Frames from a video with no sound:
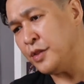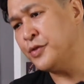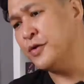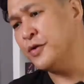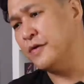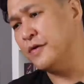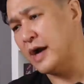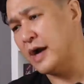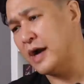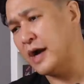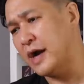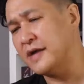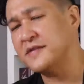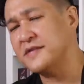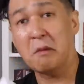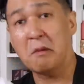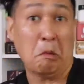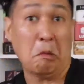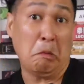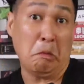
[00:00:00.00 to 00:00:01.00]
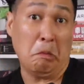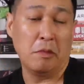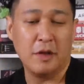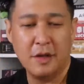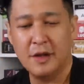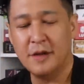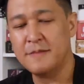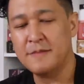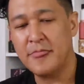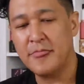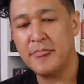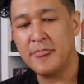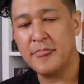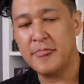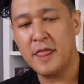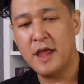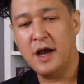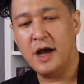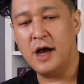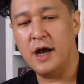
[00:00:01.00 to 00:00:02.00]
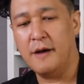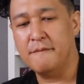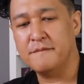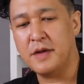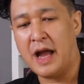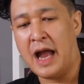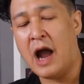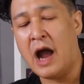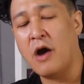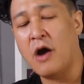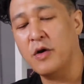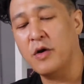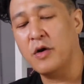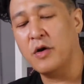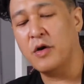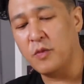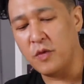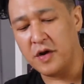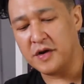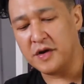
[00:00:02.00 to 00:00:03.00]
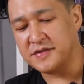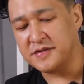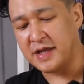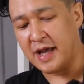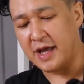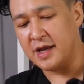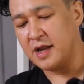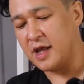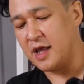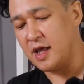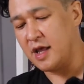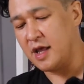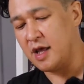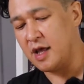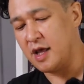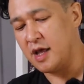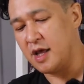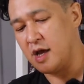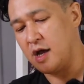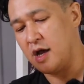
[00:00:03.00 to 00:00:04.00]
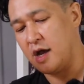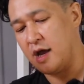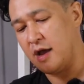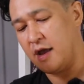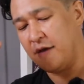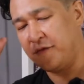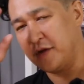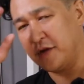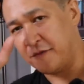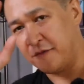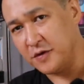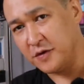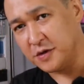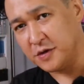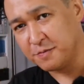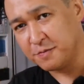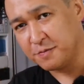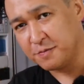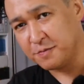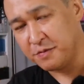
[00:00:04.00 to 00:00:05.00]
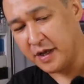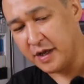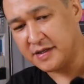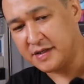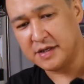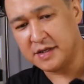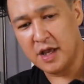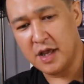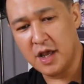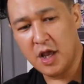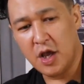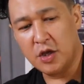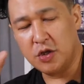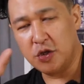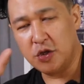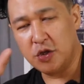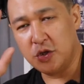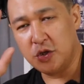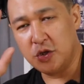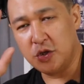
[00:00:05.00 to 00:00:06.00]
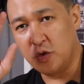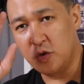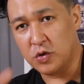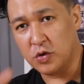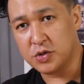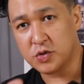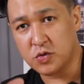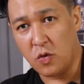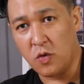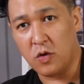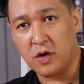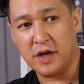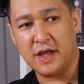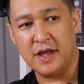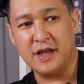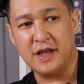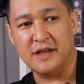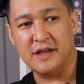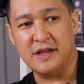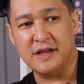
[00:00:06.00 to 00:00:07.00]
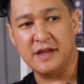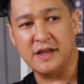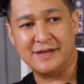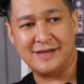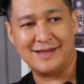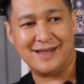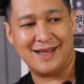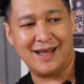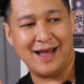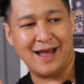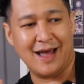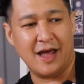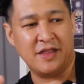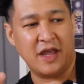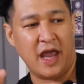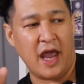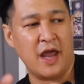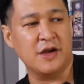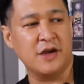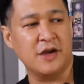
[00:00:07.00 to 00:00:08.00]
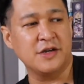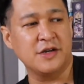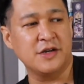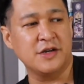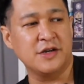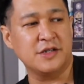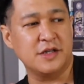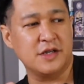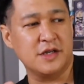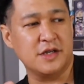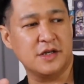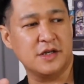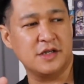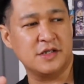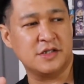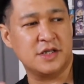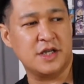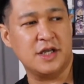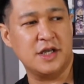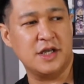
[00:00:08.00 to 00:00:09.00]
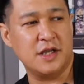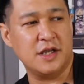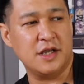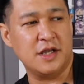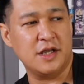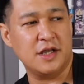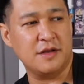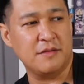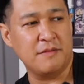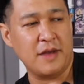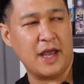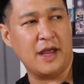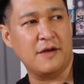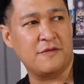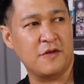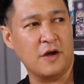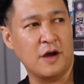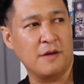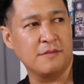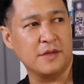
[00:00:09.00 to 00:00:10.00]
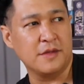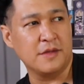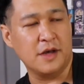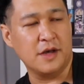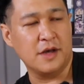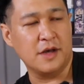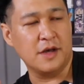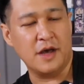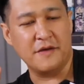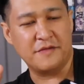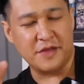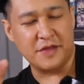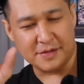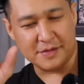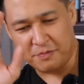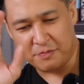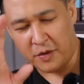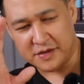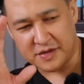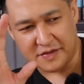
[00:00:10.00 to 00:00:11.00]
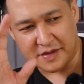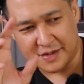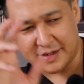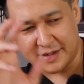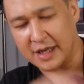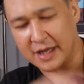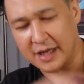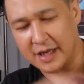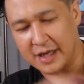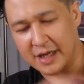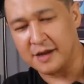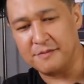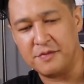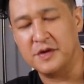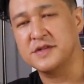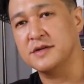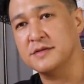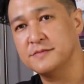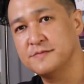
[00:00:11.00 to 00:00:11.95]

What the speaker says: 3 rounds. How it works is that if you get first place, your score is the energy made from the points of the second person.